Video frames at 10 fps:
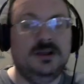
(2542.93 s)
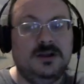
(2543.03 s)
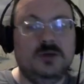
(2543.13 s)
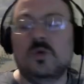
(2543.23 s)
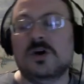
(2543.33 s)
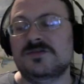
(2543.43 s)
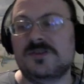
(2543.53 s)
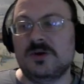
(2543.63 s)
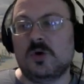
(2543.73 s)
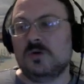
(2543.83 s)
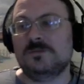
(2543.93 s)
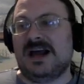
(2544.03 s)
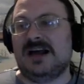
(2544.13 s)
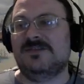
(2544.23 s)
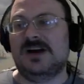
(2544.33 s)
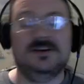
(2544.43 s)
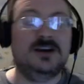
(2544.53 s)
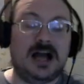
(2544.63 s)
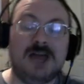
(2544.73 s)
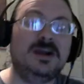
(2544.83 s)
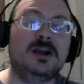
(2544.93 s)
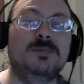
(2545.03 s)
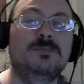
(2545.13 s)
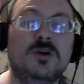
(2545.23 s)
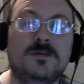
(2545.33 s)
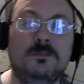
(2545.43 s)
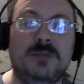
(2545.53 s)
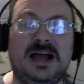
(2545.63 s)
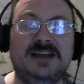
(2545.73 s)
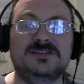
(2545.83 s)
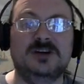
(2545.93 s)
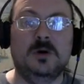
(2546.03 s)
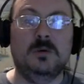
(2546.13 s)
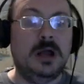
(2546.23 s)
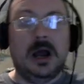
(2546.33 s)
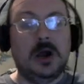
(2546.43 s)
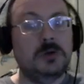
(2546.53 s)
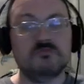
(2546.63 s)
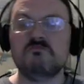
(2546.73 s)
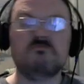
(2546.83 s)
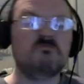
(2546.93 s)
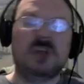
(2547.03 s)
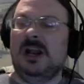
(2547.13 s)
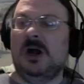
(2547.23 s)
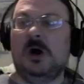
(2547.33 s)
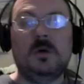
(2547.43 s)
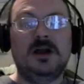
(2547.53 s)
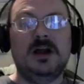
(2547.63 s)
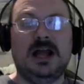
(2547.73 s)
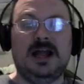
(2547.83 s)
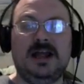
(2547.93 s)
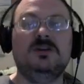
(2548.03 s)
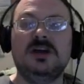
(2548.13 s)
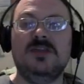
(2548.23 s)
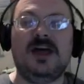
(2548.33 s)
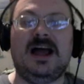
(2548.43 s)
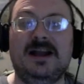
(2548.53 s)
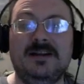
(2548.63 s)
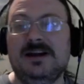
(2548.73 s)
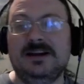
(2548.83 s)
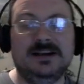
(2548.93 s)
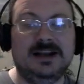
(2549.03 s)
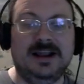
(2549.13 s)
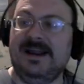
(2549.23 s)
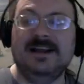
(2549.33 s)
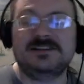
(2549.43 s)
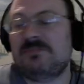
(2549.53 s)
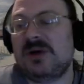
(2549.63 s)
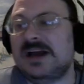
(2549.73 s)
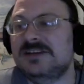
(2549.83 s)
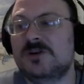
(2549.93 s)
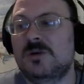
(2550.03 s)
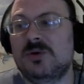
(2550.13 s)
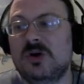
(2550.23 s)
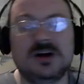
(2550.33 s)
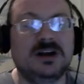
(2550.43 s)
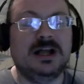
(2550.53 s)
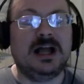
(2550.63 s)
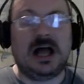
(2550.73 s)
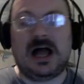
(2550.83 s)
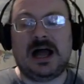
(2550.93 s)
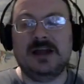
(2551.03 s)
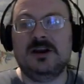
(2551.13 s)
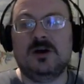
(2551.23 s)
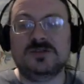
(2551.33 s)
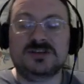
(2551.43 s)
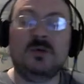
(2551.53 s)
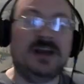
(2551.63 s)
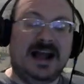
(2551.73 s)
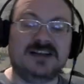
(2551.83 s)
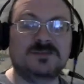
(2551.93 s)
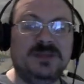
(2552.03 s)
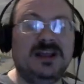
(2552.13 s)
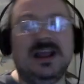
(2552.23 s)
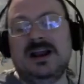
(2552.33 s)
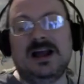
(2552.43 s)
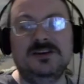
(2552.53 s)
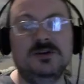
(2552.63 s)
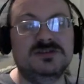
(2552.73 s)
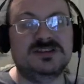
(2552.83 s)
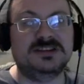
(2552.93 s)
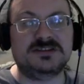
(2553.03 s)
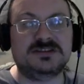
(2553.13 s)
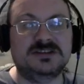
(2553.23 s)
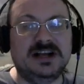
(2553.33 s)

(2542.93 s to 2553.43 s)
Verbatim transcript: It works for the old Pathfinder. I pick up a book from Paizo. You know, hey, look at that. It's Paizo book. You know, someone asked me, can I use this?